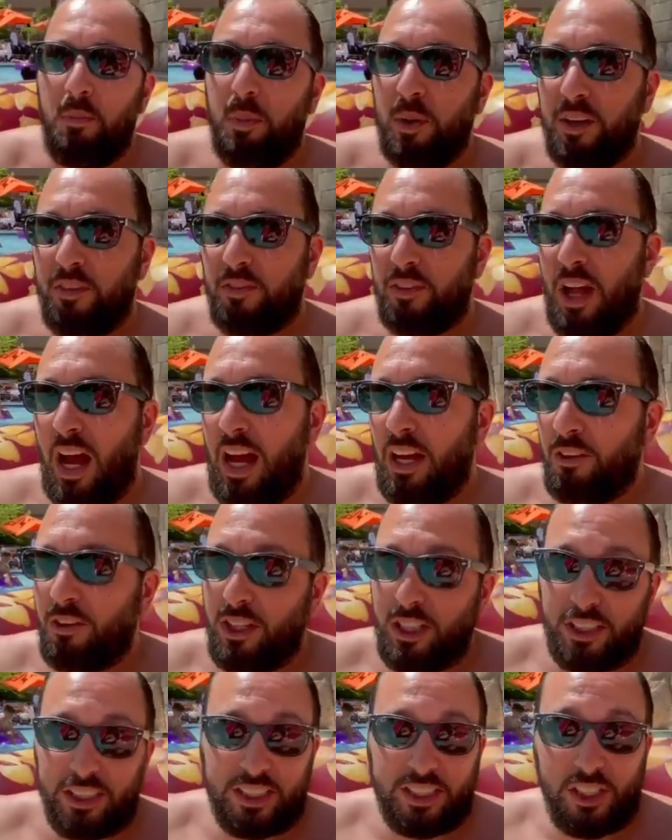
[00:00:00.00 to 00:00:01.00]
But if not, you
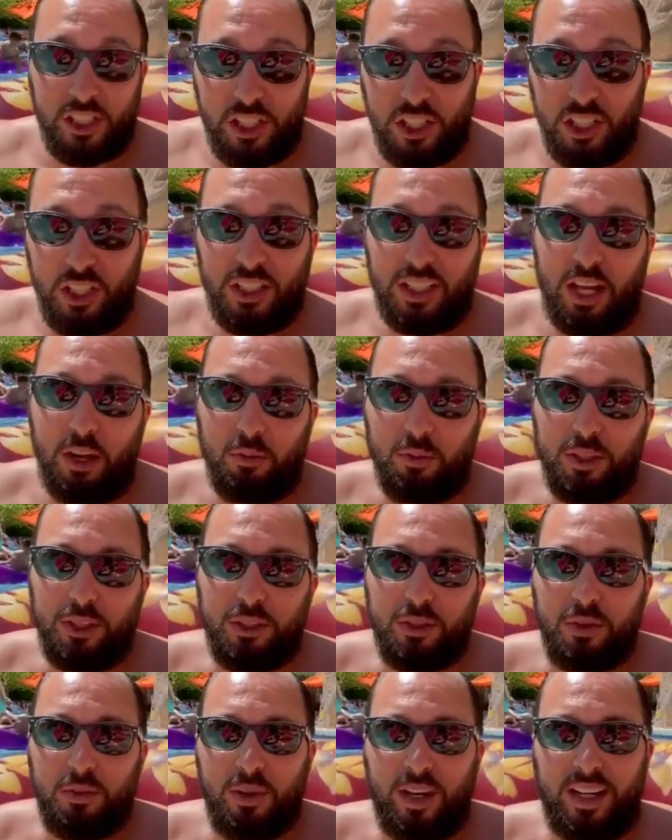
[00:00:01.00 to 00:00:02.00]
can just chill like we're
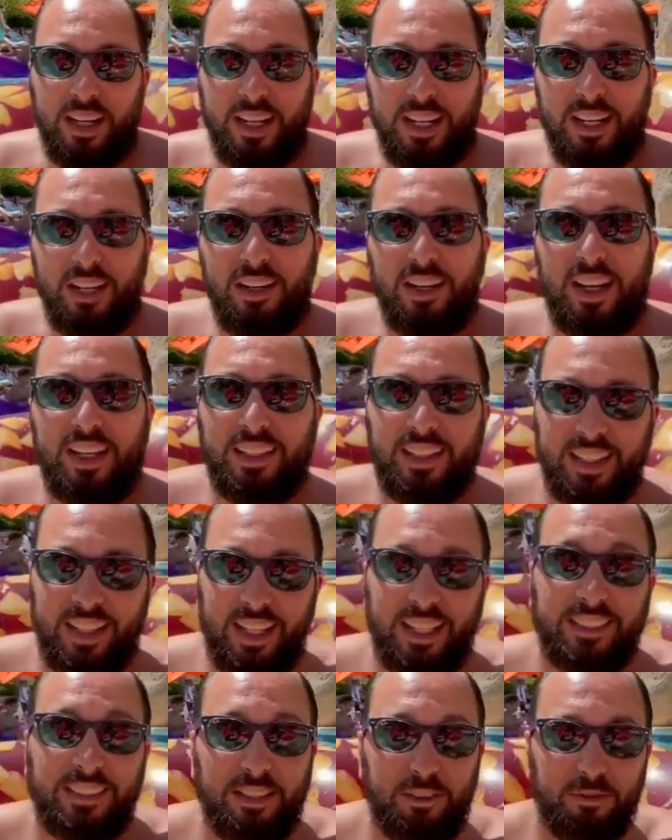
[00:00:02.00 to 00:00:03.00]
doing right here in the
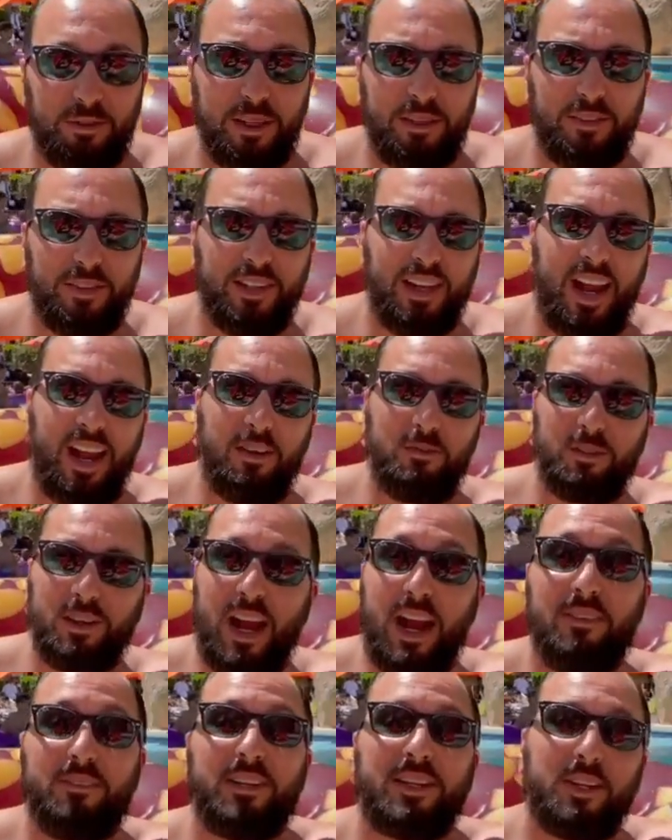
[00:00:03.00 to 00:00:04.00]
lazy river and we're
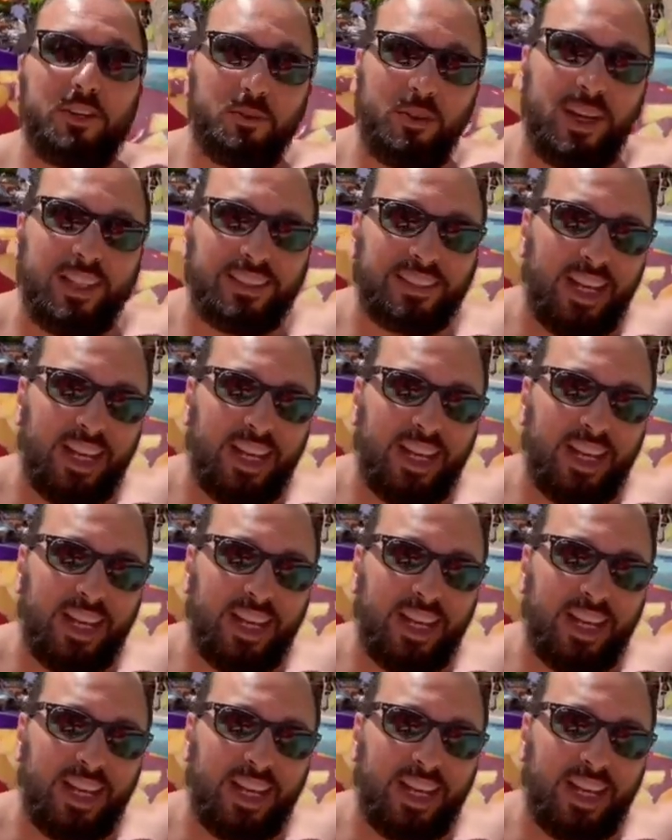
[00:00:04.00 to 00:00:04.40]
having a great